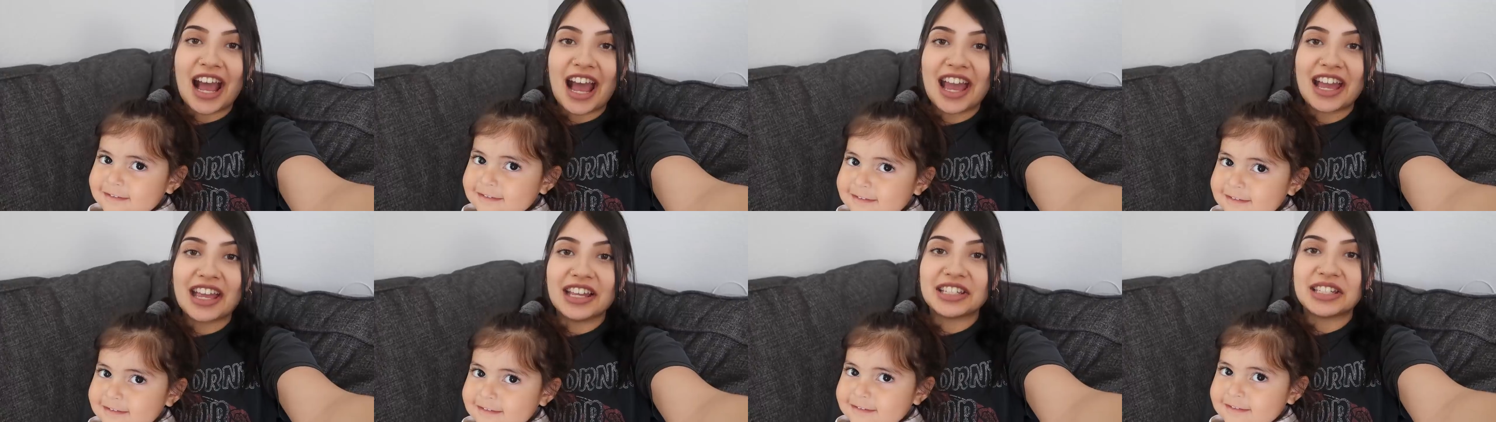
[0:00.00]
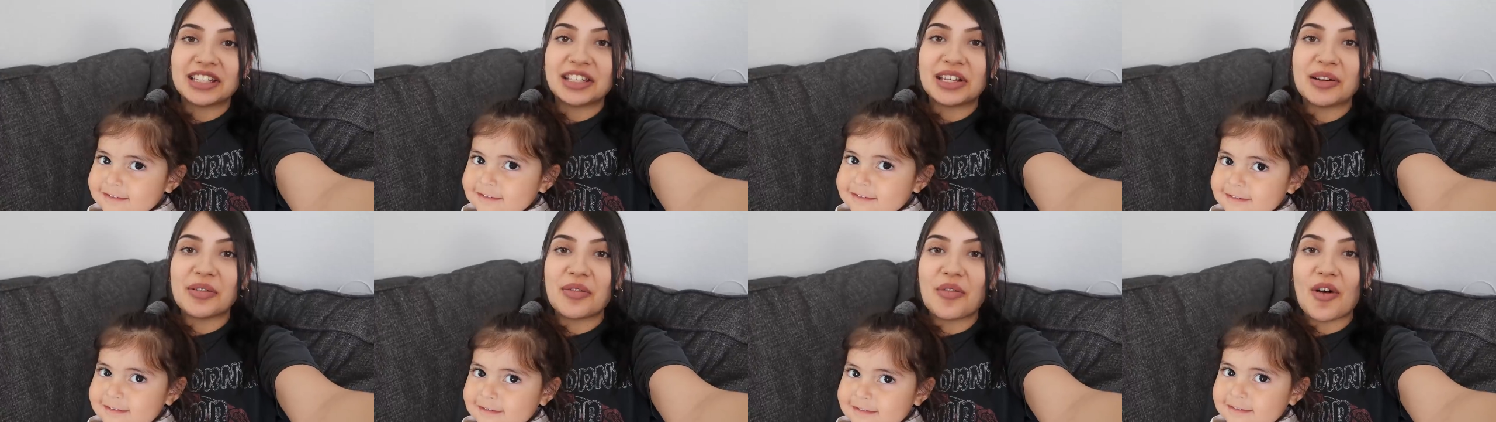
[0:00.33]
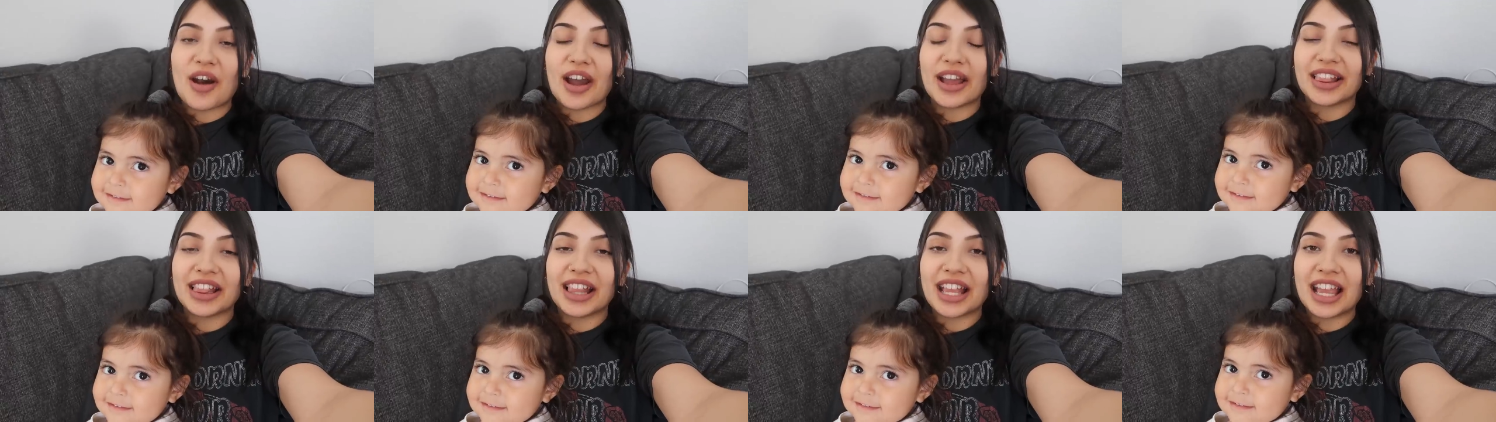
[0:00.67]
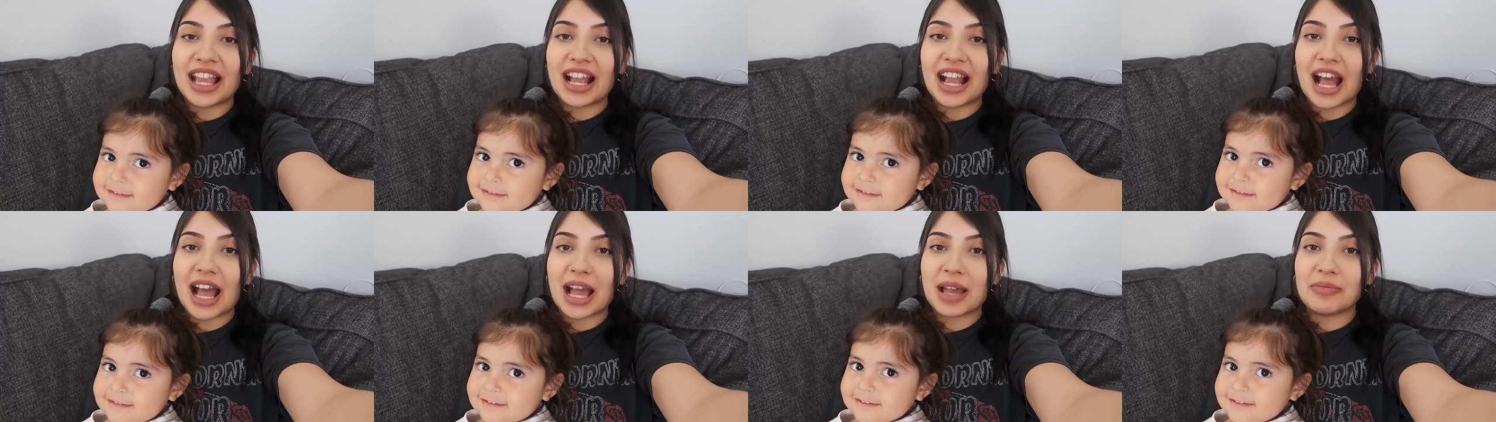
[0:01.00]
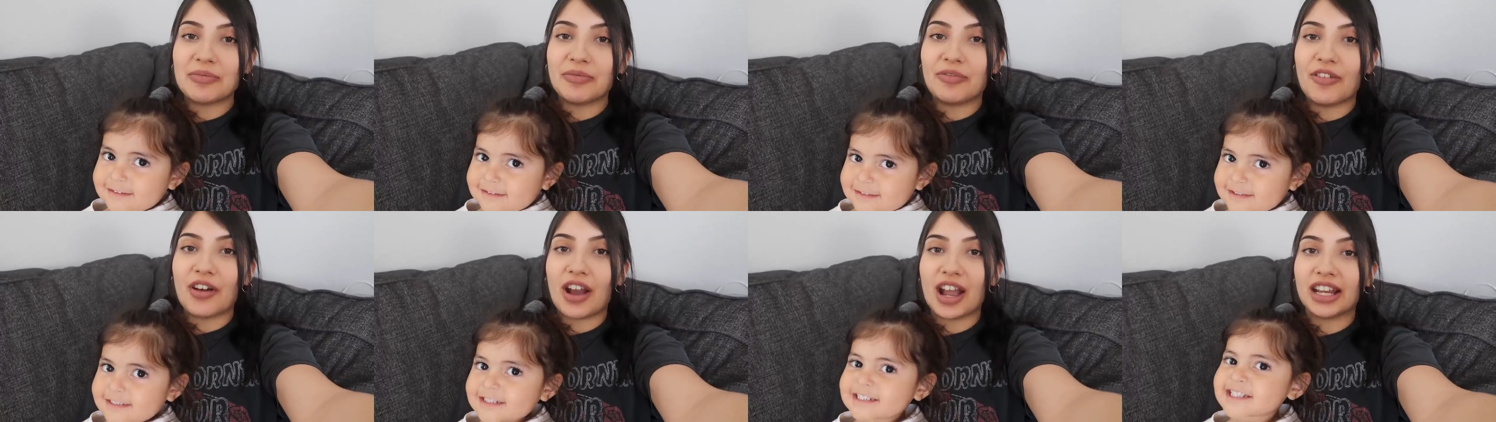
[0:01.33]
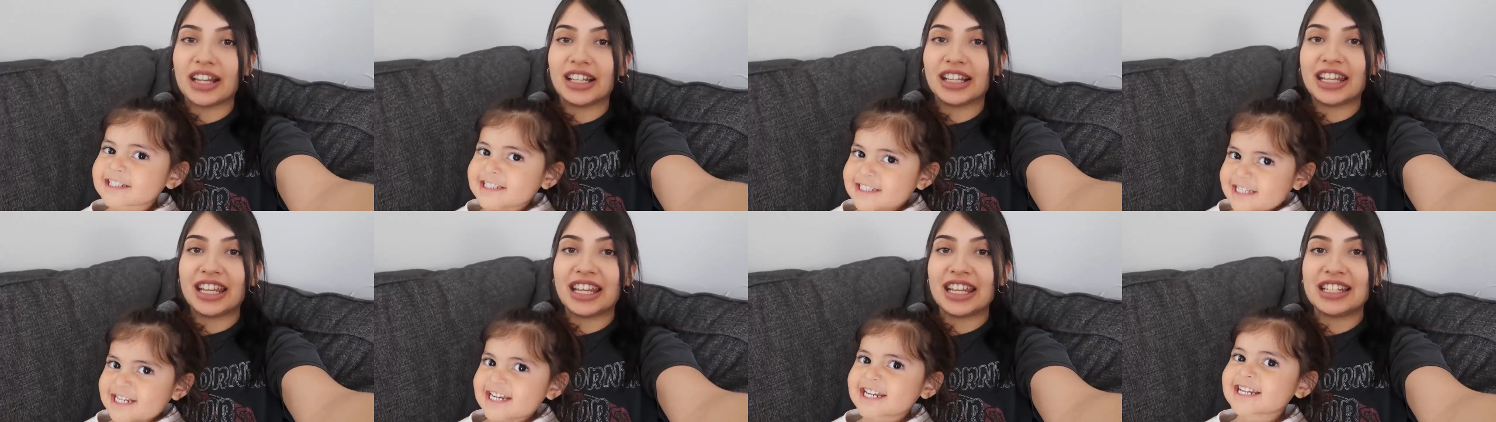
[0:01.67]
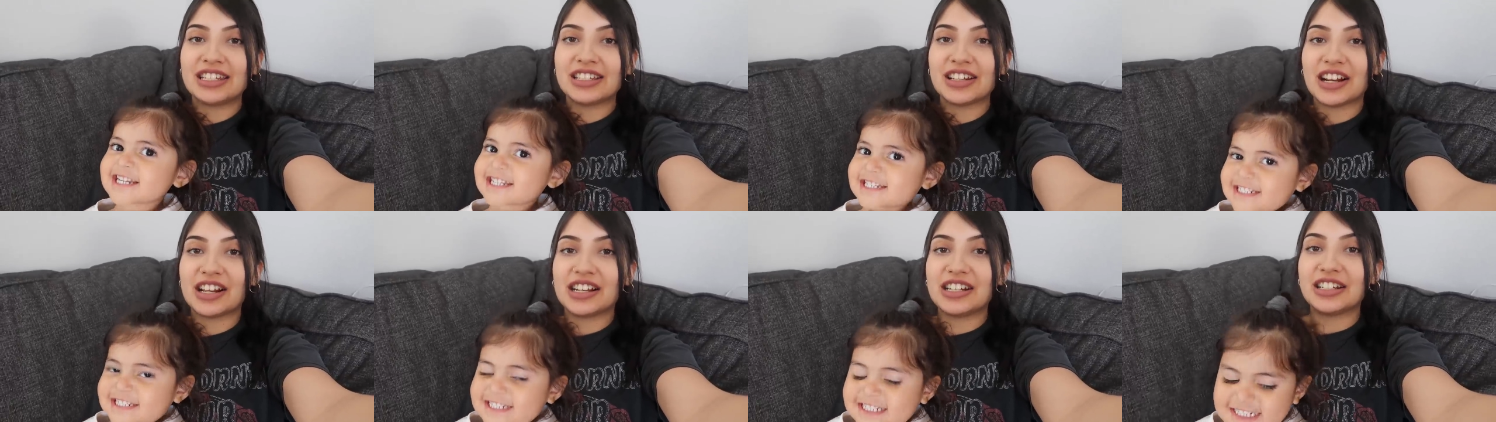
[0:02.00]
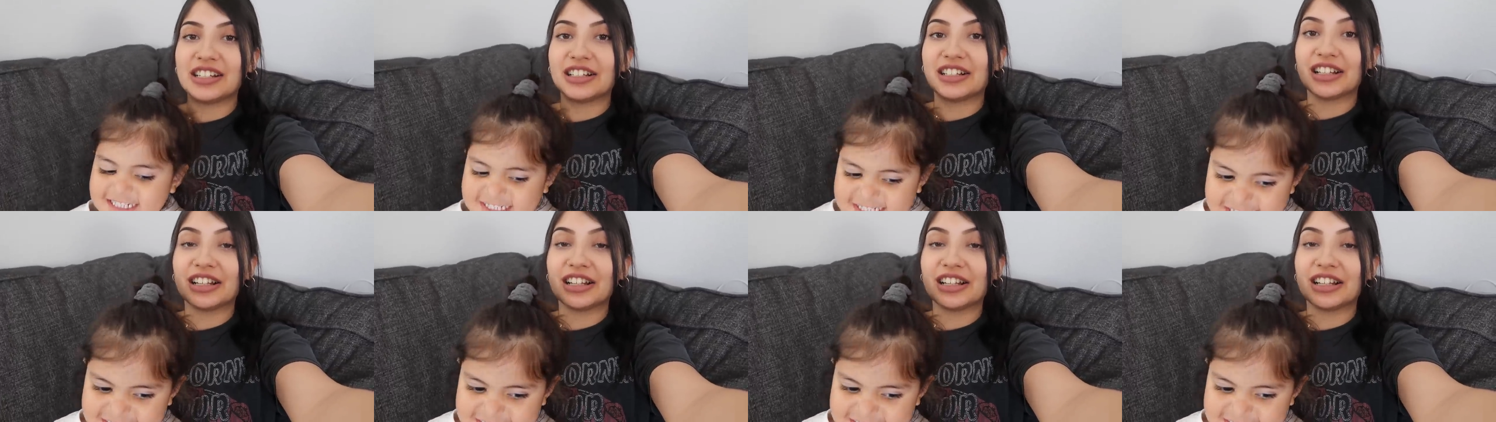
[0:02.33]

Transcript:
Speaker 1: guys, well I think I'm finally done